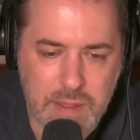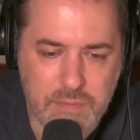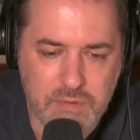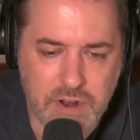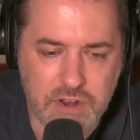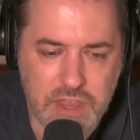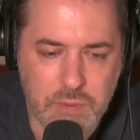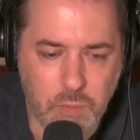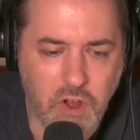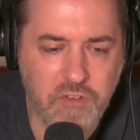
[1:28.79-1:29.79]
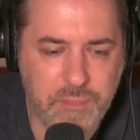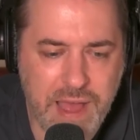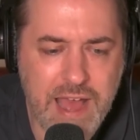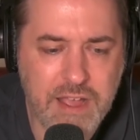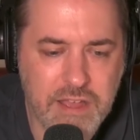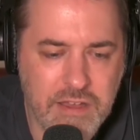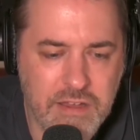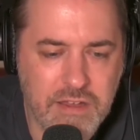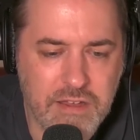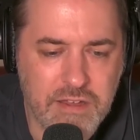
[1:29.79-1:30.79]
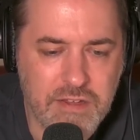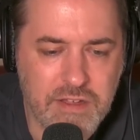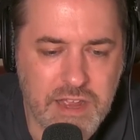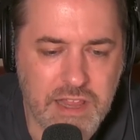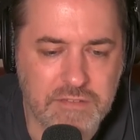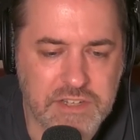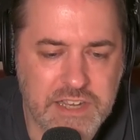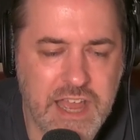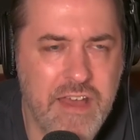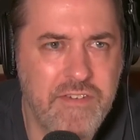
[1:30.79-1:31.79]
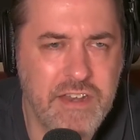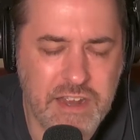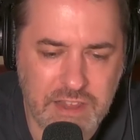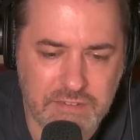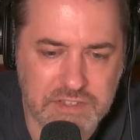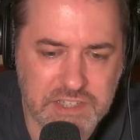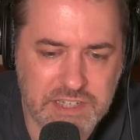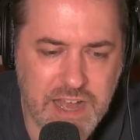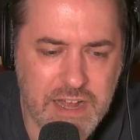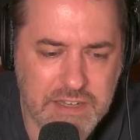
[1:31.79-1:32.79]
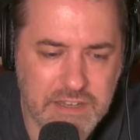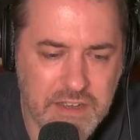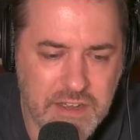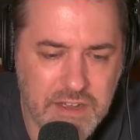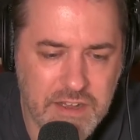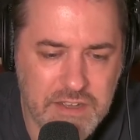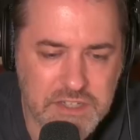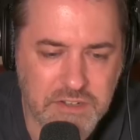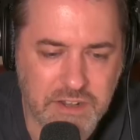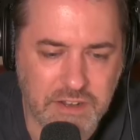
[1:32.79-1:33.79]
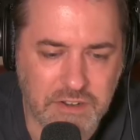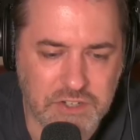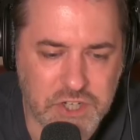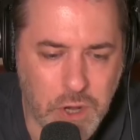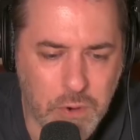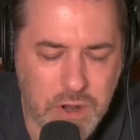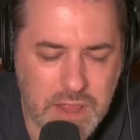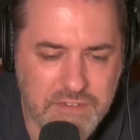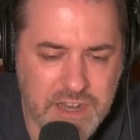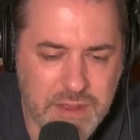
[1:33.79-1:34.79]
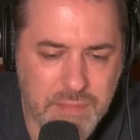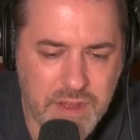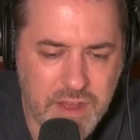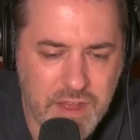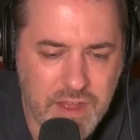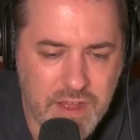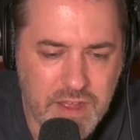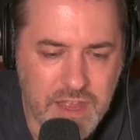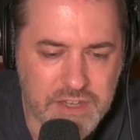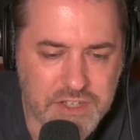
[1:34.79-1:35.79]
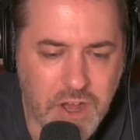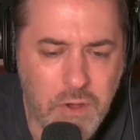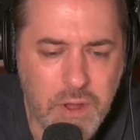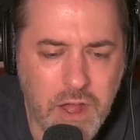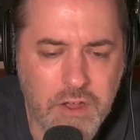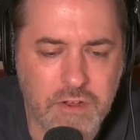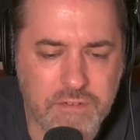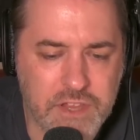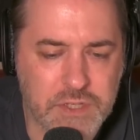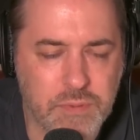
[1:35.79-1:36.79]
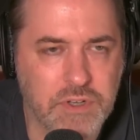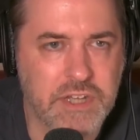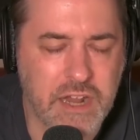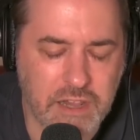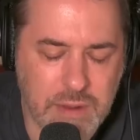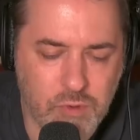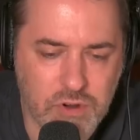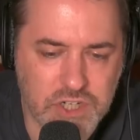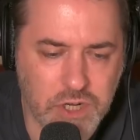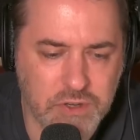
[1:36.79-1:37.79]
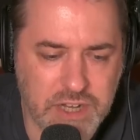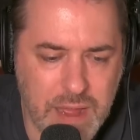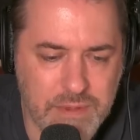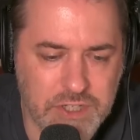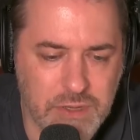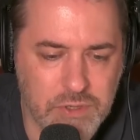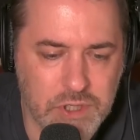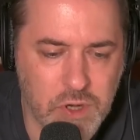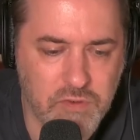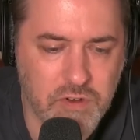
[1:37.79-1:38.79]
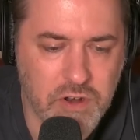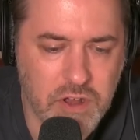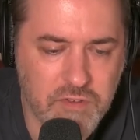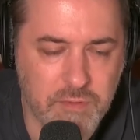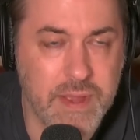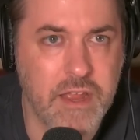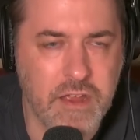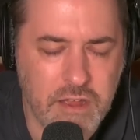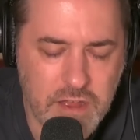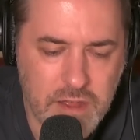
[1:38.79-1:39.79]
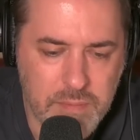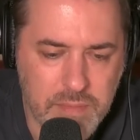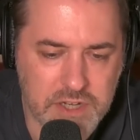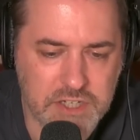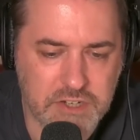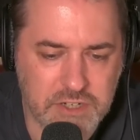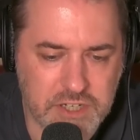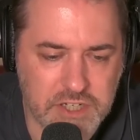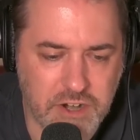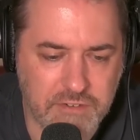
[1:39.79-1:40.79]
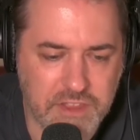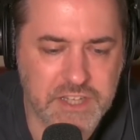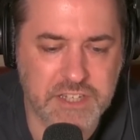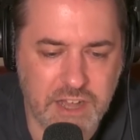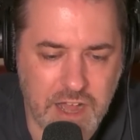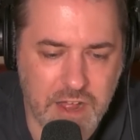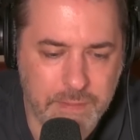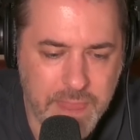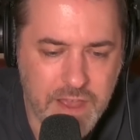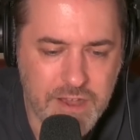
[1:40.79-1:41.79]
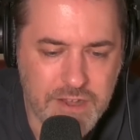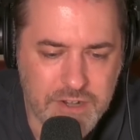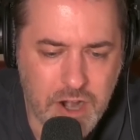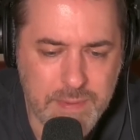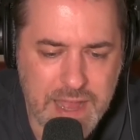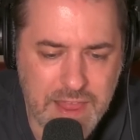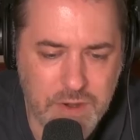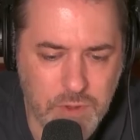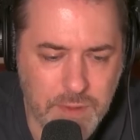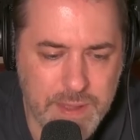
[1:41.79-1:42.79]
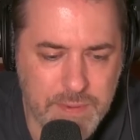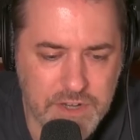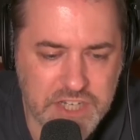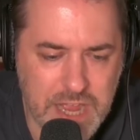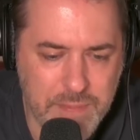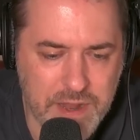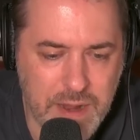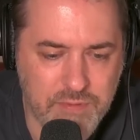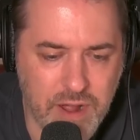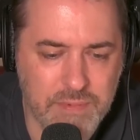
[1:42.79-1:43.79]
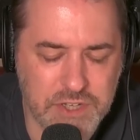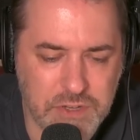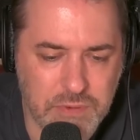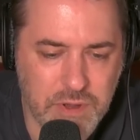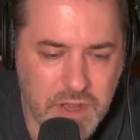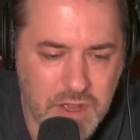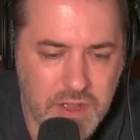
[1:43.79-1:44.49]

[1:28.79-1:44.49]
He moved on to the Wolf Pack. He loves Kevin. He loves Scott. Still got a little Joker left in him. He has no hunger for this world title anymore. Showtime is almost over for me, but it's just starting for this guy. Darby Allin will be world champion, I promise you.